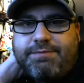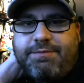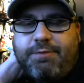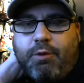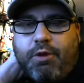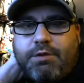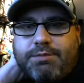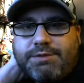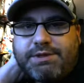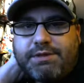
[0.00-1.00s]

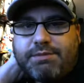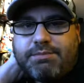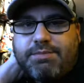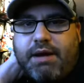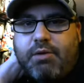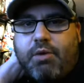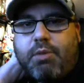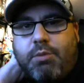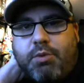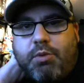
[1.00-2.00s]
forums and
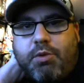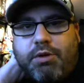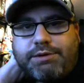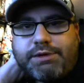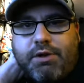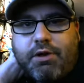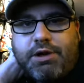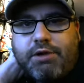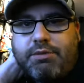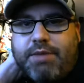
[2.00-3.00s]
paranormal boards
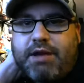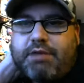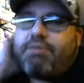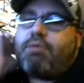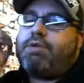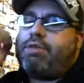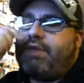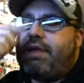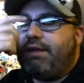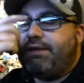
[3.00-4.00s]
arguing back and forth, and
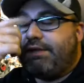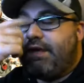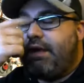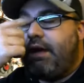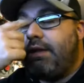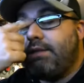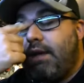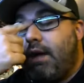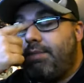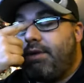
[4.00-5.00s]
that is a hot
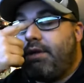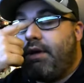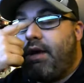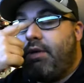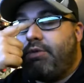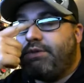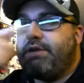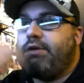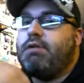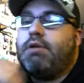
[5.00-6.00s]
topic, I will tell you.